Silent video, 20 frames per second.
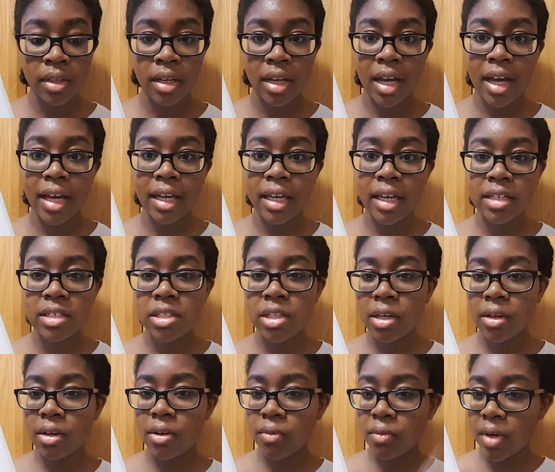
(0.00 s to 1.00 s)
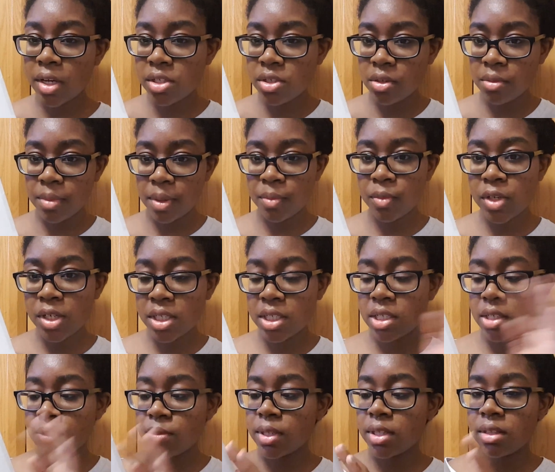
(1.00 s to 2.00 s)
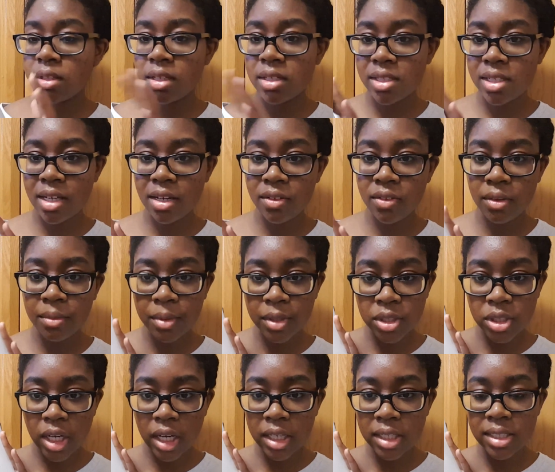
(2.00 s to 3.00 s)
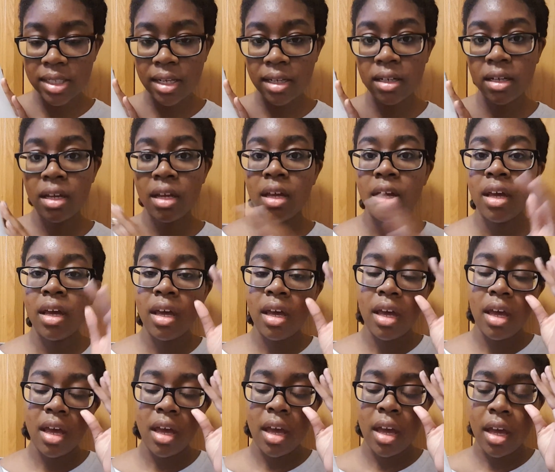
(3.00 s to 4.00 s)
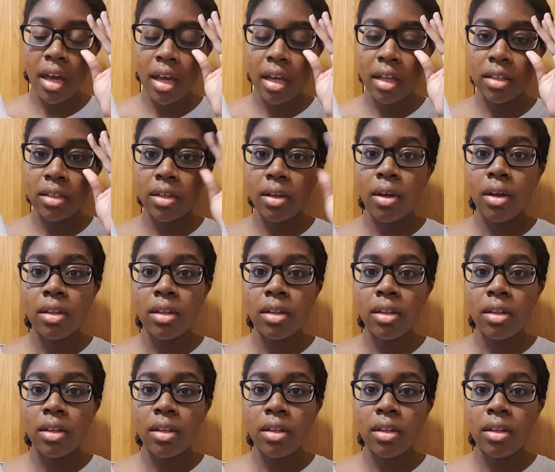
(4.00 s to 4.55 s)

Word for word: I guess they erase your memories is what the inside of the book jacket said. And